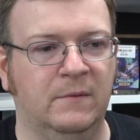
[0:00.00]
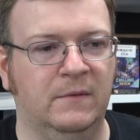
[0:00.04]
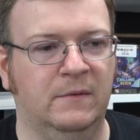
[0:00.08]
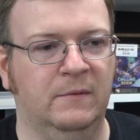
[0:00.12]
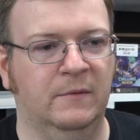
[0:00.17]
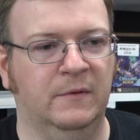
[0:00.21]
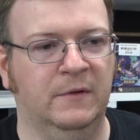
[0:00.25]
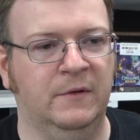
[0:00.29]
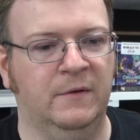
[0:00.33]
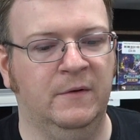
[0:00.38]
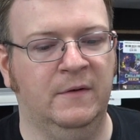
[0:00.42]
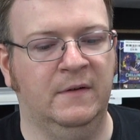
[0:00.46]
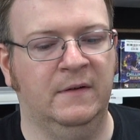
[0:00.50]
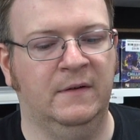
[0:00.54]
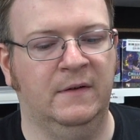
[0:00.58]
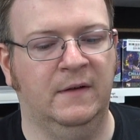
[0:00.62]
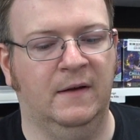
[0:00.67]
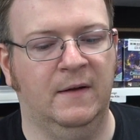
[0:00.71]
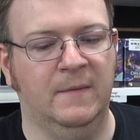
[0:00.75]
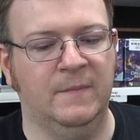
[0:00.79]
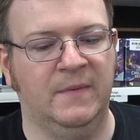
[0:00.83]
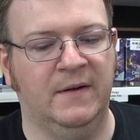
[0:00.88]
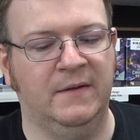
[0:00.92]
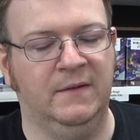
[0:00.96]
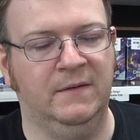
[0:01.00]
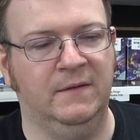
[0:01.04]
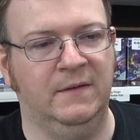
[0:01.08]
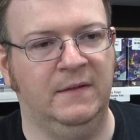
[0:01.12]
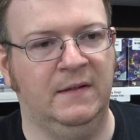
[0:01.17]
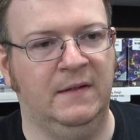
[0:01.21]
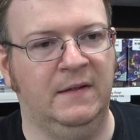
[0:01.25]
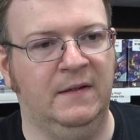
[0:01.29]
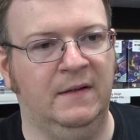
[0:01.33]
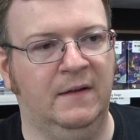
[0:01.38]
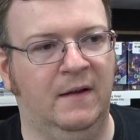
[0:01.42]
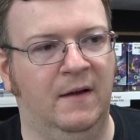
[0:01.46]
we're doing
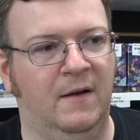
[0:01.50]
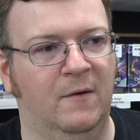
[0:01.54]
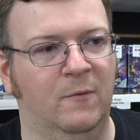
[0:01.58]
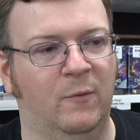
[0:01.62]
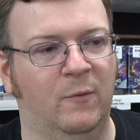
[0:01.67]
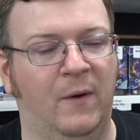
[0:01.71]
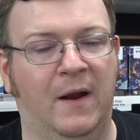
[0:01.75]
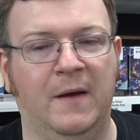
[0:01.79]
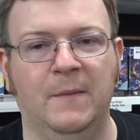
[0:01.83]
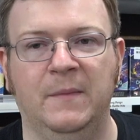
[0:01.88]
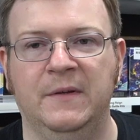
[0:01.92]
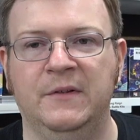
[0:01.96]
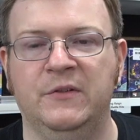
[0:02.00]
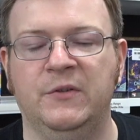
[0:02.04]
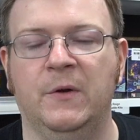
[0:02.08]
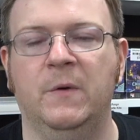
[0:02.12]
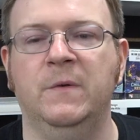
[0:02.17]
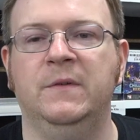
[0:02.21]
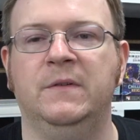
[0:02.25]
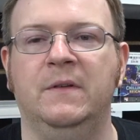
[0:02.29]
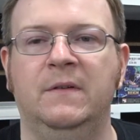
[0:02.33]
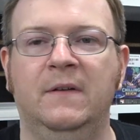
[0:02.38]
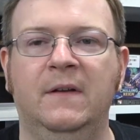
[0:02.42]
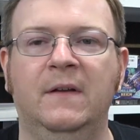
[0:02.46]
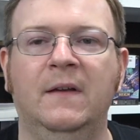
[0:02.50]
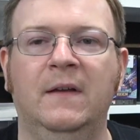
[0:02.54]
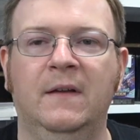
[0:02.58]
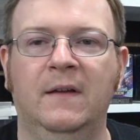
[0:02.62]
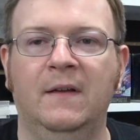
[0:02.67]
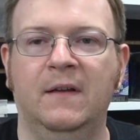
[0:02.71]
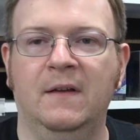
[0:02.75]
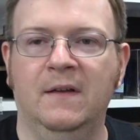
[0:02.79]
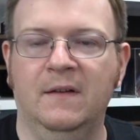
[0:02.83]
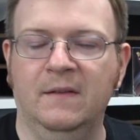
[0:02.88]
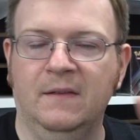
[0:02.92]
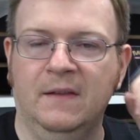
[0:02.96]
basically randomly chosen,
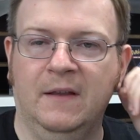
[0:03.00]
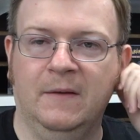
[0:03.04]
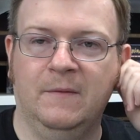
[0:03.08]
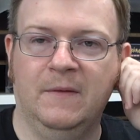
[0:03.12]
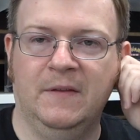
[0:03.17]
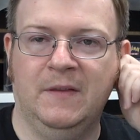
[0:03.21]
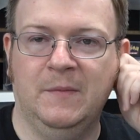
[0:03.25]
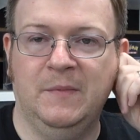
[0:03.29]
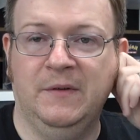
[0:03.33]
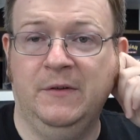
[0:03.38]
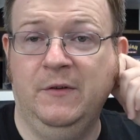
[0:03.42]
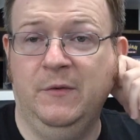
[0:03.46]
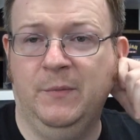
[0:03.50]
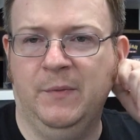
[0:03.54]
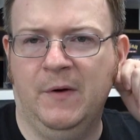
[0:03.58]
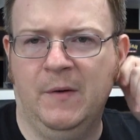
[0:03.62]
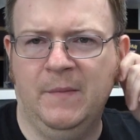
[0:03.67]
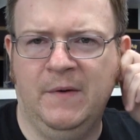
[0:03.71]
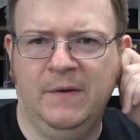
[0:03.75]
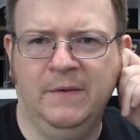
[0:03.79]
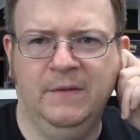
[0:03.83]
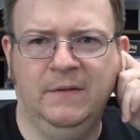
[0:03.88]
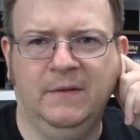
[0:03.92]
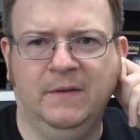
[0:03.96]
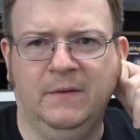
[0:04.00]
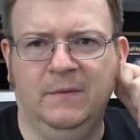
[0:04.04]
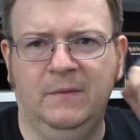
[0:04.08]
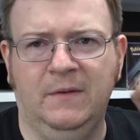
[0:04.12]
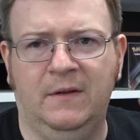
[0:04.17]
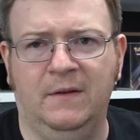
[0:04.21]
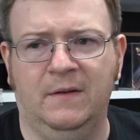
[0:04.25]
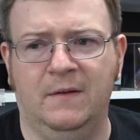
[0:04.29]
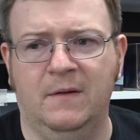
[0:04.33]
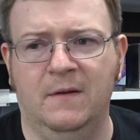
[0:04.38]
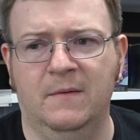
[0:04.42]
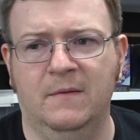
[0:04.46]
like with the Bidoof promos.
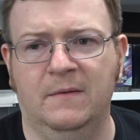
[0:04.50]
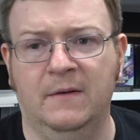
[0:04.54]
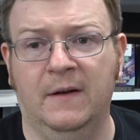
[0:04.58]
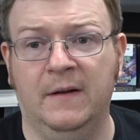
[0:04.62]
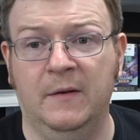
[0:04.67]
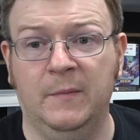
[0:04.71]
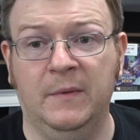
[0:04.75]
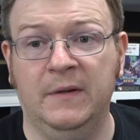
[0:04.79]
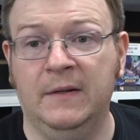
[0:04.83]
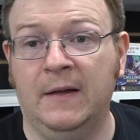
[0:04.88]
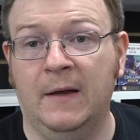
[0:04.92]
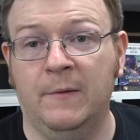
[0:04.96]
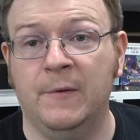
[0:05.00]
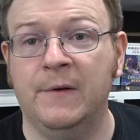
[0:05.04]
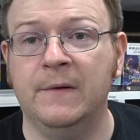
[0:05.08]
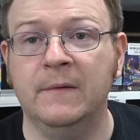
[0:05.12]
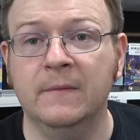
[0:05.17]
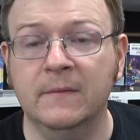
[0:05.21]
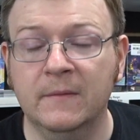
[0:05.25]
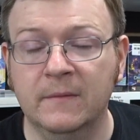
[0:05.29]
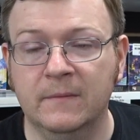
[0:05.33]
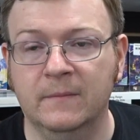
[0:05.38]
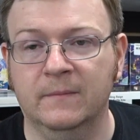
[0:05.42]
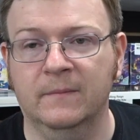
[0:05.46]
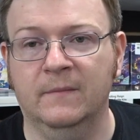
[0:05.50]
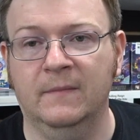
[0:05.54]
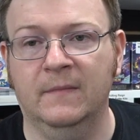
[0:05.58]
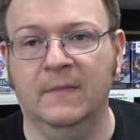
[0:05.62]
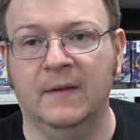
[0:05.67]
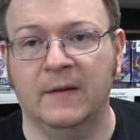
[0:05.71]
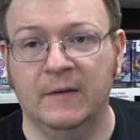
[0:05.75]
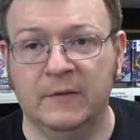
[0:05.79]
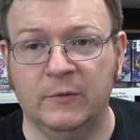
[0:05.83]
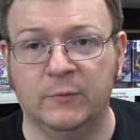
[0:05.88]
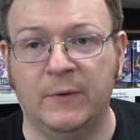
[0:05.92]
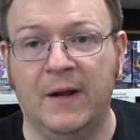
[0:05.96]
Not everybody got one.
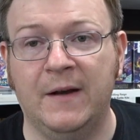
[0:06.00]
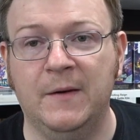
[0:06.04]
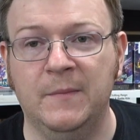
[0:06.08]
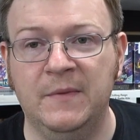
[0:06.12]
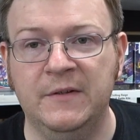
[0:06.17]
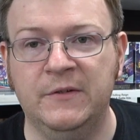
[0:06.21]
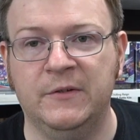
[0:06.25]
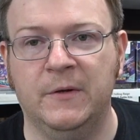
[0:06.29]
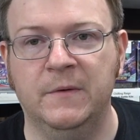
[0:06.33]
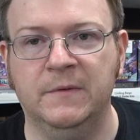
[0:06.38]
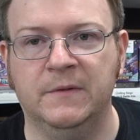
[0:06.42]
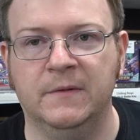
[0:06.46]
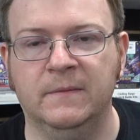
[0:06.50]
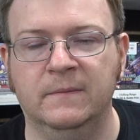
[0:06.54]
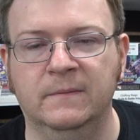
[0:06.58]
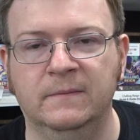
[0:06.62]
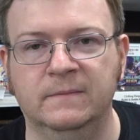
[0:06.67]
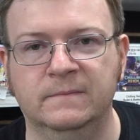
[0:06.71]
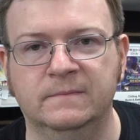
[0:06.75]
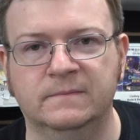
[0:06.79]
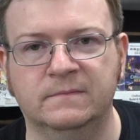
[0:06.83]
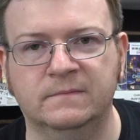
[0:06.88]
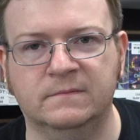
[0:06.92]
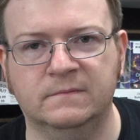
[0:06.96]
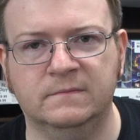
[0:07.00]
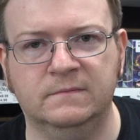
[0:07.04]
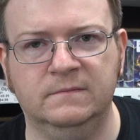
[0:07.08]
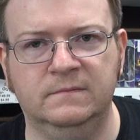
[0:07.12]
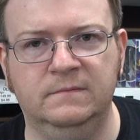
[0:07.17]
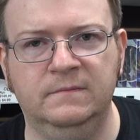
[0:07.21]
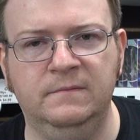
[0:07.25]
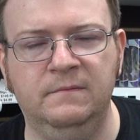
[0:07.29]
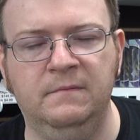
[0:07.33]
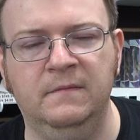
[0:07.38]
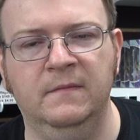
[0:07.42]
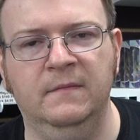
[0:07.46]
It was randomly chosen.
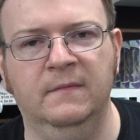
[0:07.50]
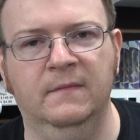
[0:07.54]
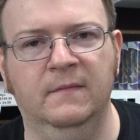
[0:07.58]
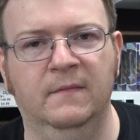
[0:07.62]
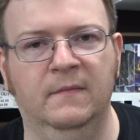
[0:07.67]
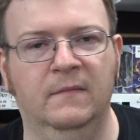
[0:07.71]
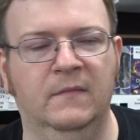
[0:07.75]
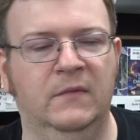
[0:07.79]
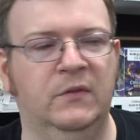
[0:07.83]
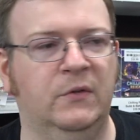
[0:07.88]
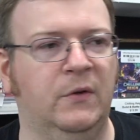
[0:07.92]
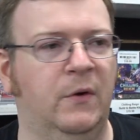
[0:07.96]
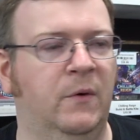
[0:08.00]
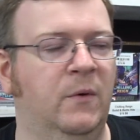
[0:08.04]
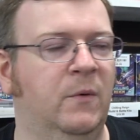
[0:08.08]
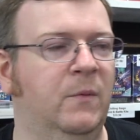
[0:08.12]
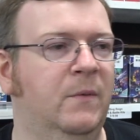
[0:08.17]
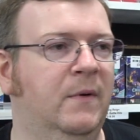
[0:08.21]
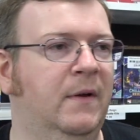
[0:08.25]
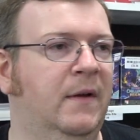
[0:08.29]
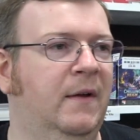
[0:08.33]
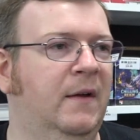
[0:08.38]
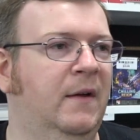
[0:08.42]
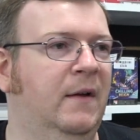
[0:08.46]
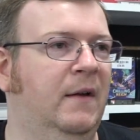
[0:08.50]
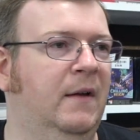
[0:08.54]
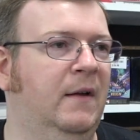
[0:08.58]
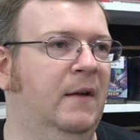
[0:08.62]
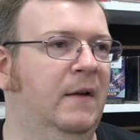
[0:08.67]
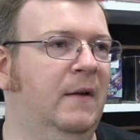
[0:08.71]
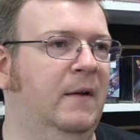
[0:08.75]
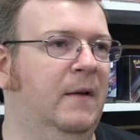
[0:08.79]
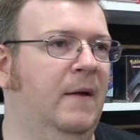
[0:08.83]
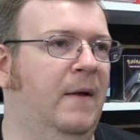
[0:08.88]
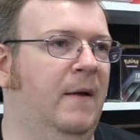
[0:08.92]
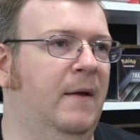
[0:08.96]
So
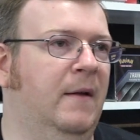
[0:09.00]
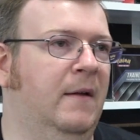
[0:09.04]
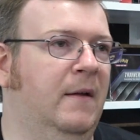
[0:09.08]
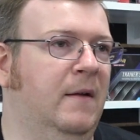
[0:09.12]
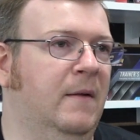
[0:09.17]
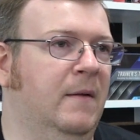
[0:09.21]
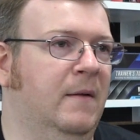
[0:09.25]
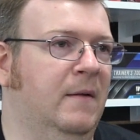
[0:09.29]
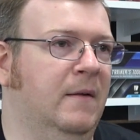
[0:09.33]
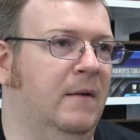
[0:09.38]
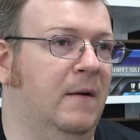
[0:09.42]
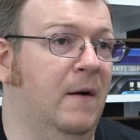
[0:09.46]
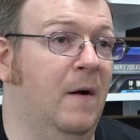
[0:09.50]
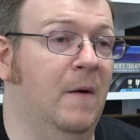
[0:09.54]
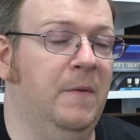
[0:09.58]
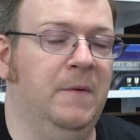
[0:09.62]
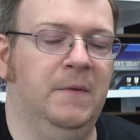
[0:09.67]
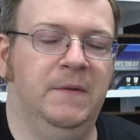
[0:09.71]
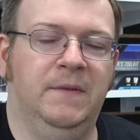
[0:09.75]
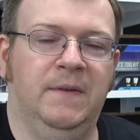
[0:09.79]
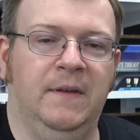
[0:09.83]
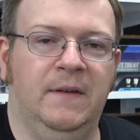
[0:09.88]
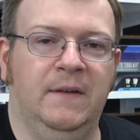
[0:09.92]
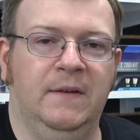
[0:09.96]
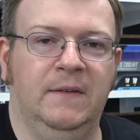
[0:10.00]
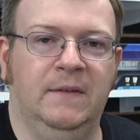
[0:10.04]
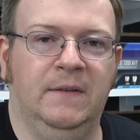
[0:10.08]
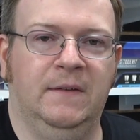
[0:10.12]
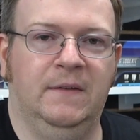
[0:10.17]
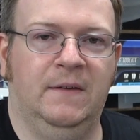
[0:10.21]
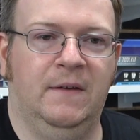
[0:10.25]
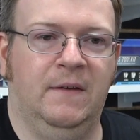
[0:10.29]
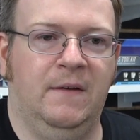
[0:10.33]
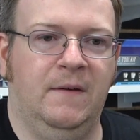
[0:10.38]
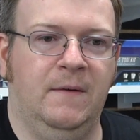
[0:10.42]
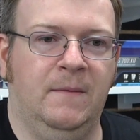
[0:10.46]
all those
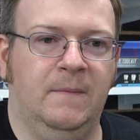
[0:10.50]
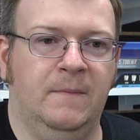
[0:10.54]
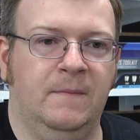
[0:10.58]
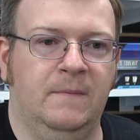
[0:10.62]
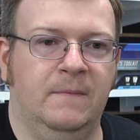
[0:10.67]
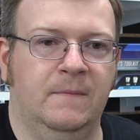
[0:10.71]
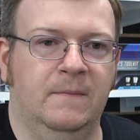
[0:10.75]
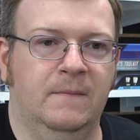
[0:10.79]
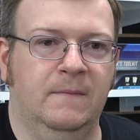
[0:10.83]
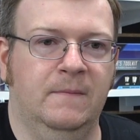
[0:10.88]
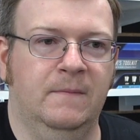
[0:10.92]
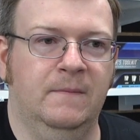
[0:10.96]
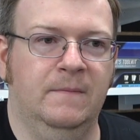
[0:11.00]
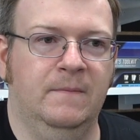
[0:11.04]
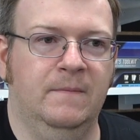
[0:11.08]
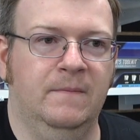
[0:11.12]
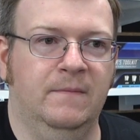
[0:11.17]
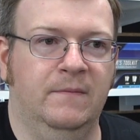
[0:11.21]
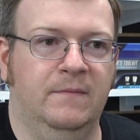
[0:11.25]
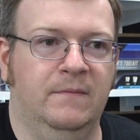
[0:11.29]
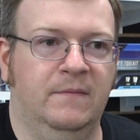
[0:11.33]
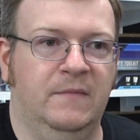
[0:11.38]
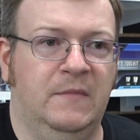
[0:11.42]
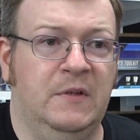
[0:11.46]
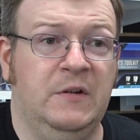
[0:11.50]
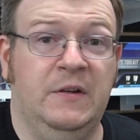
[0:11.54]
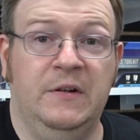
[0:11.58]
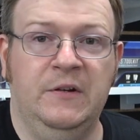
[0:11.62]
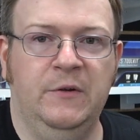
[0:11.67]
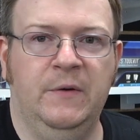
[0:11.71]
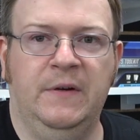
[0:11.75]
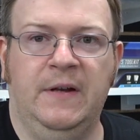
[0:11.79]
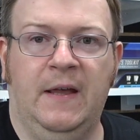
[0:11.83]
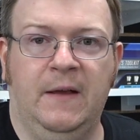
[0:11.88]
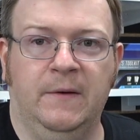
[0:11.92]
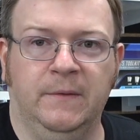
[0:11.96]
things you can
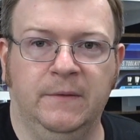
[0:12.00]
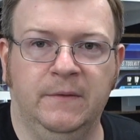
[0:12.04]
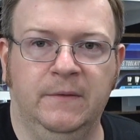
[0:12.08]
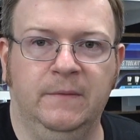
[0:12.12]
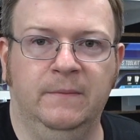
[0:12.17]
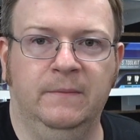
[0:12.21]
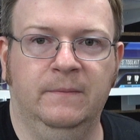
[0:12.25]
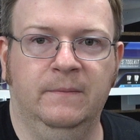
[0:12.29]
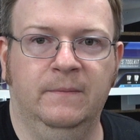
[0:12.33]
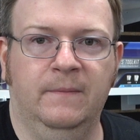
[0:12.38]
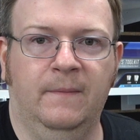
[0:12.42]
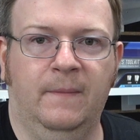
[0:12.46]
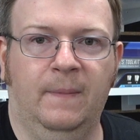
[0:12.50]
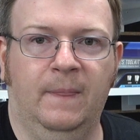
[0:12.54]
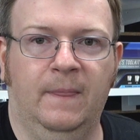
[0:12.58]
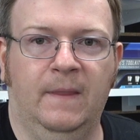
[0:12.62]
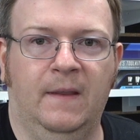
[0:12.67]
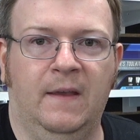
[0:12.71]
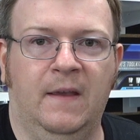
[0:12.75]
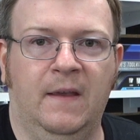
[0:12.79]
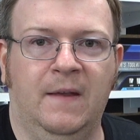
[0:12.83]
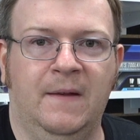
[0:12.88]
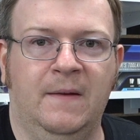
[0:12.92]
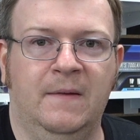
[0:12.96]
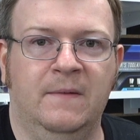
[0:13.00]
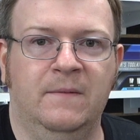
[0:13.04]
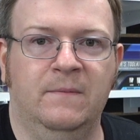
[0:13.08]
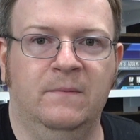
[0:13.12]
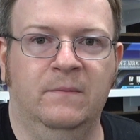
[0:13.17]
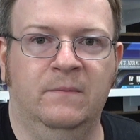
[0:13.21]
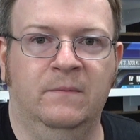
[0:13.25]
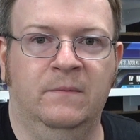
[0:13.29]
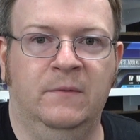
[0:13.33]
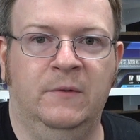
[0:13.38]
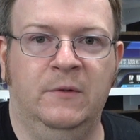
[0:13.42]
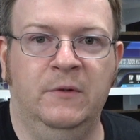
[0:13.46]
do in-house, and
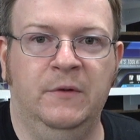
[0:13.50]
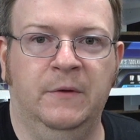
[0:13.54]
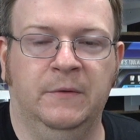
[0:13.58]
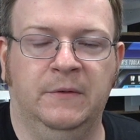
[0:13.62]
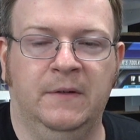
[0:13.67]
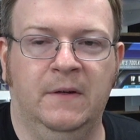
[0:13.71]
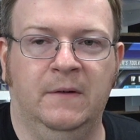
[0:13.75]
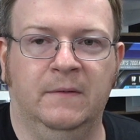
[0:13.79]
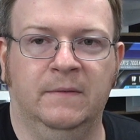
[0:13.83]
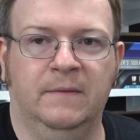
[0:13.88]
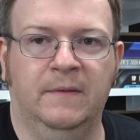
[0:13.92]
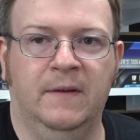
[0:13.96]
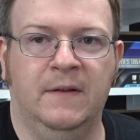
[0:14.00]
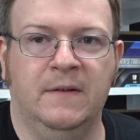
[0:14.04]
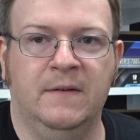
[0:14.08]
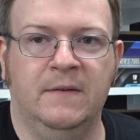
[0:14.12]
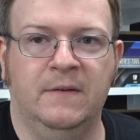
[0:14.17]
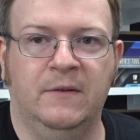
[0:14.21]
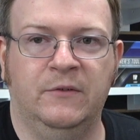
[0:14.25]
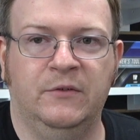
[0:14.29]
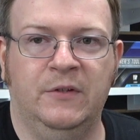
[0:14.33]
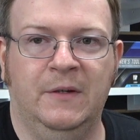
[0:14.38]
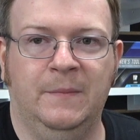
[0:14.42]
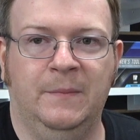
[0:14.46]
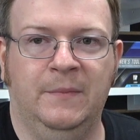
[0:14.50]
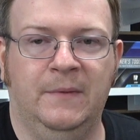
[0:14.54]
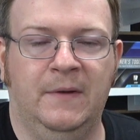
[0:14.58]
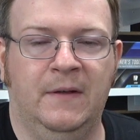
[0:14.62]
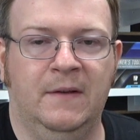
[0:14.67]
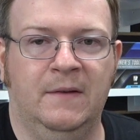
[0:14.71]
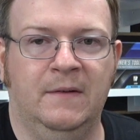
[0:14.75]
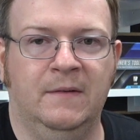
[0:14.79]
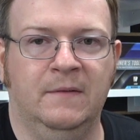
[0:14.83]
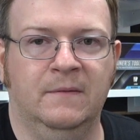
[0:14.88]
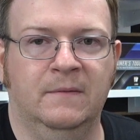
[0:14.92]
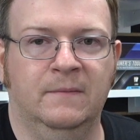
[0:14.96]
do yourself and ship
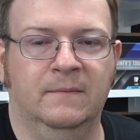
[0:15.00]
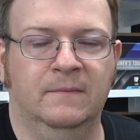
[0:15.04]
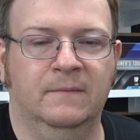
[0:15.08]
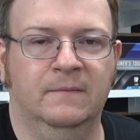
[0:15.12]
and